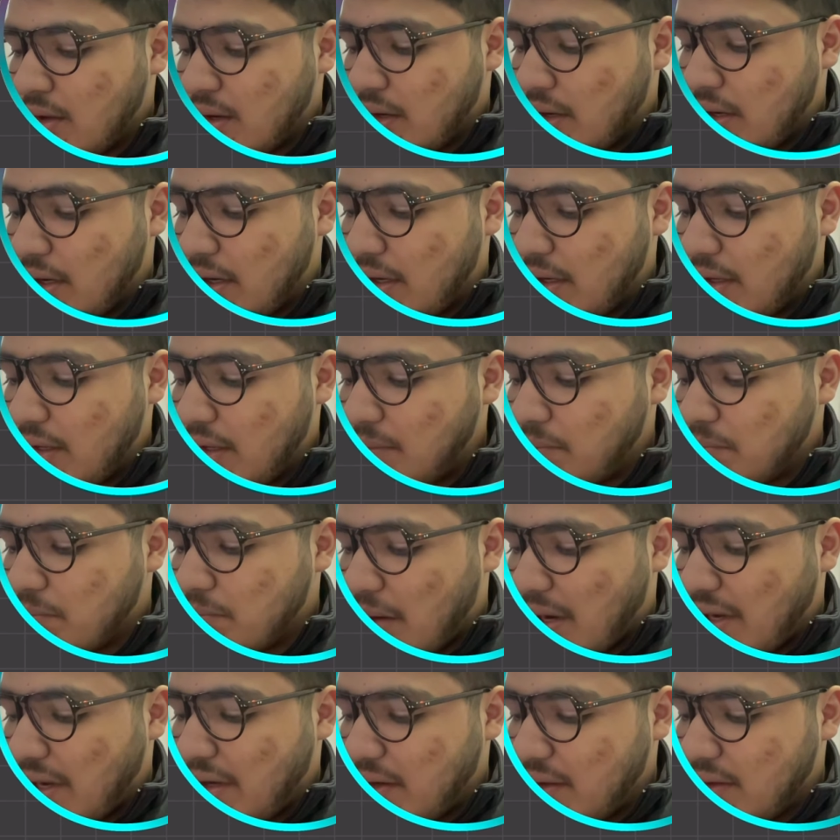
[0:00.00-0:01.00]
18
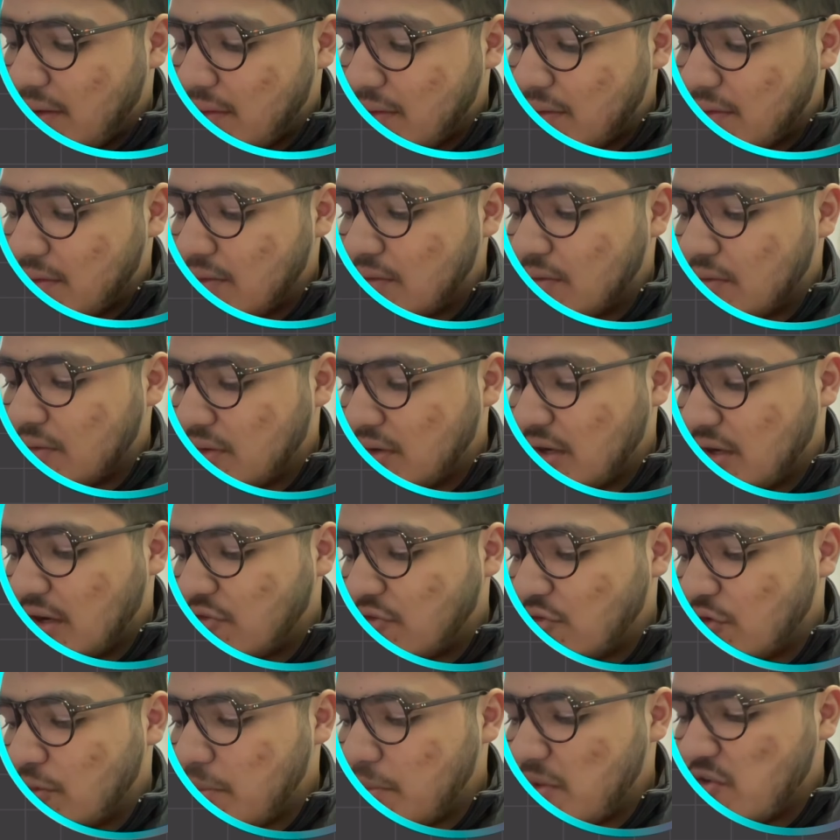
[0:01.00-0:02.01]
by 10. That
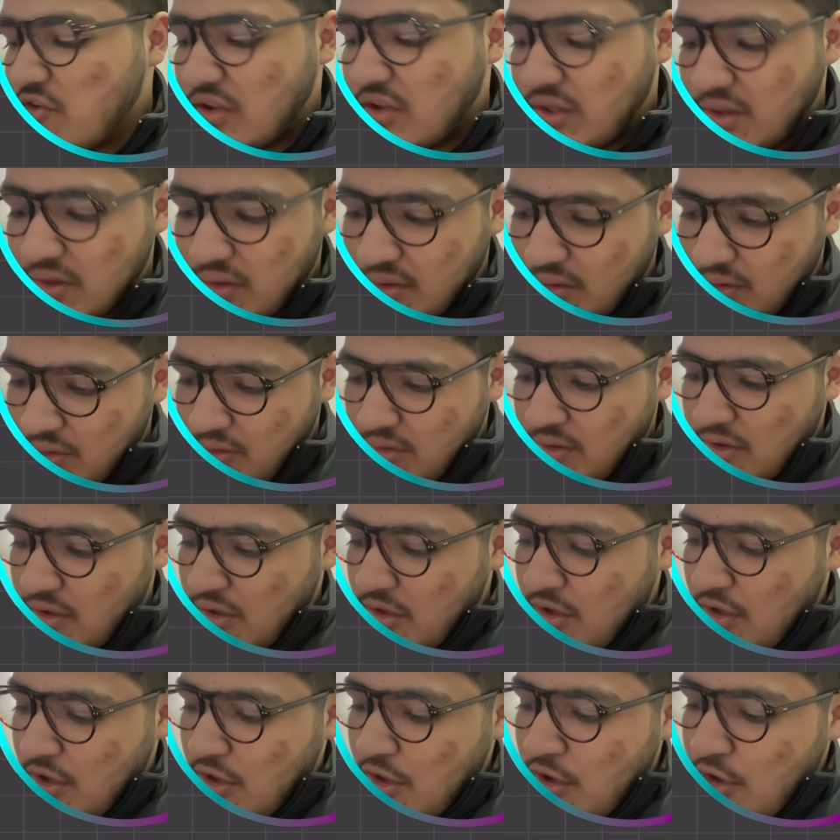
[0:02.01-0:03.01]
would be 1.
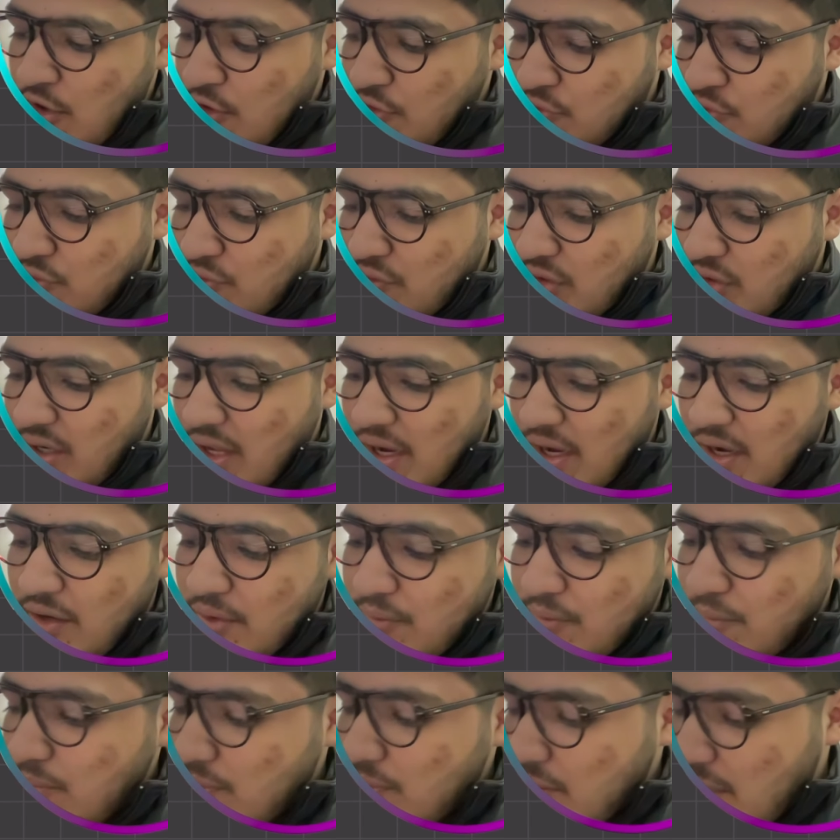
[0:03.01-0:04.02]
So what I'll
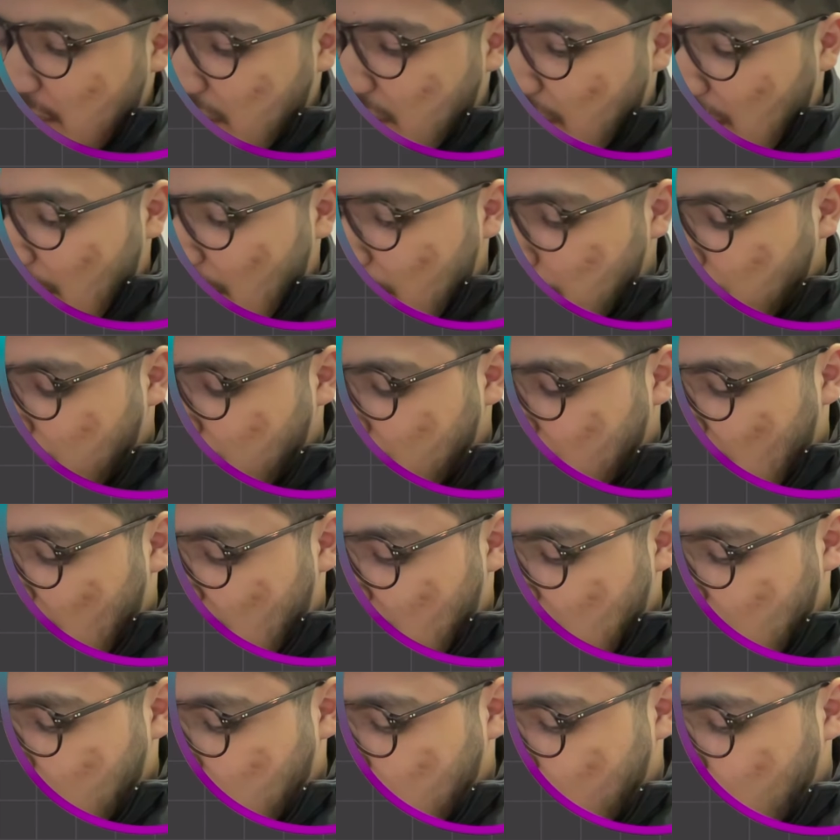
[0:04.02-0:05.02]
do, like
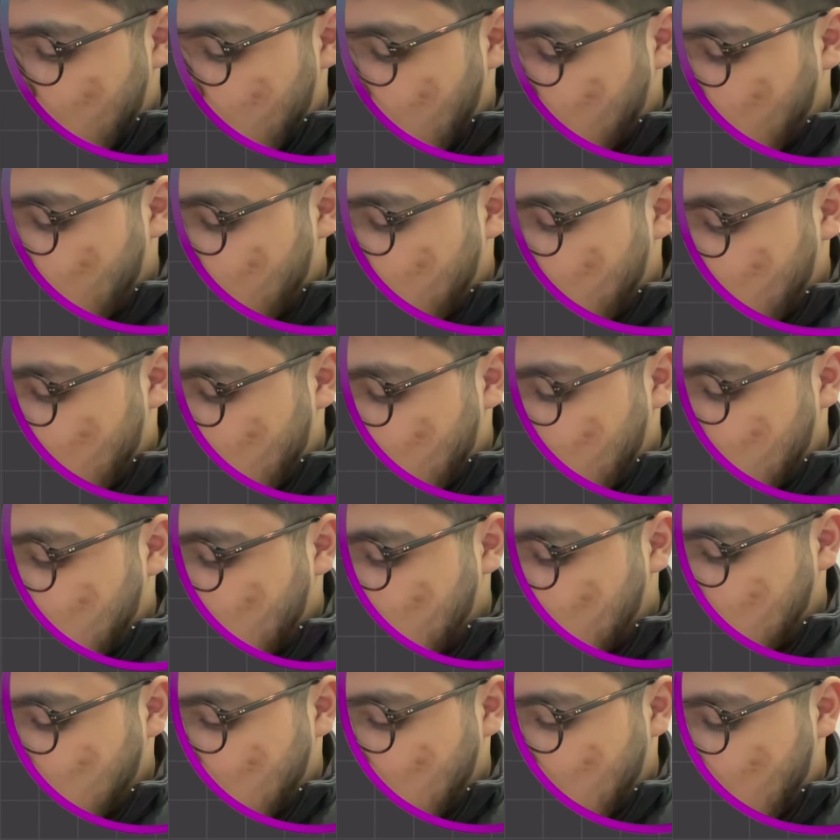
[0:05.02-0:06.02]
I'll going to create
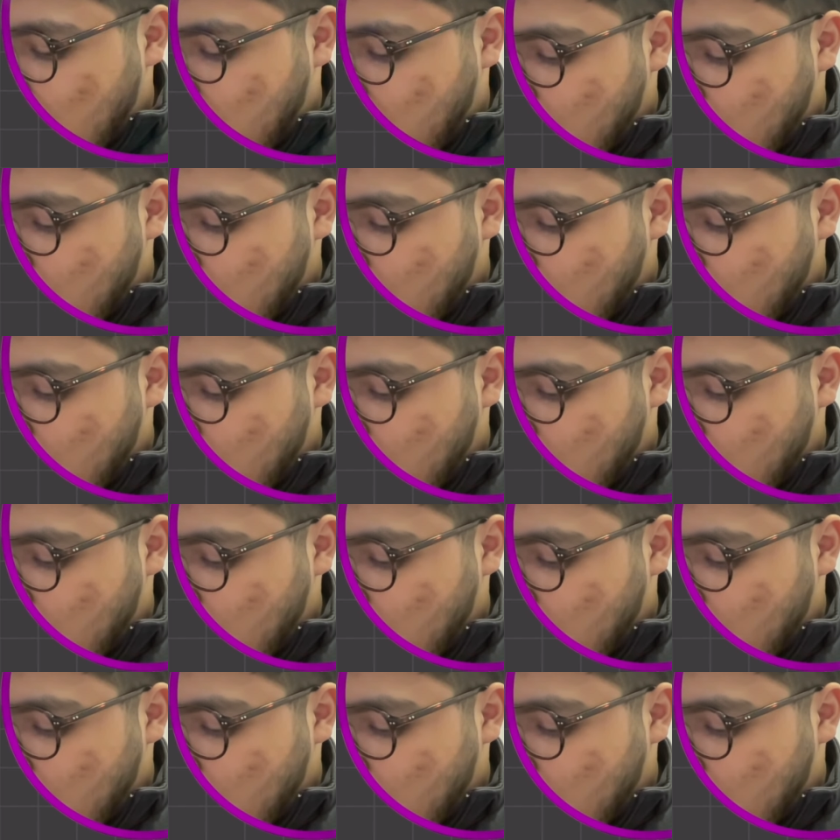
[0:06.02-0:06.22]
this 8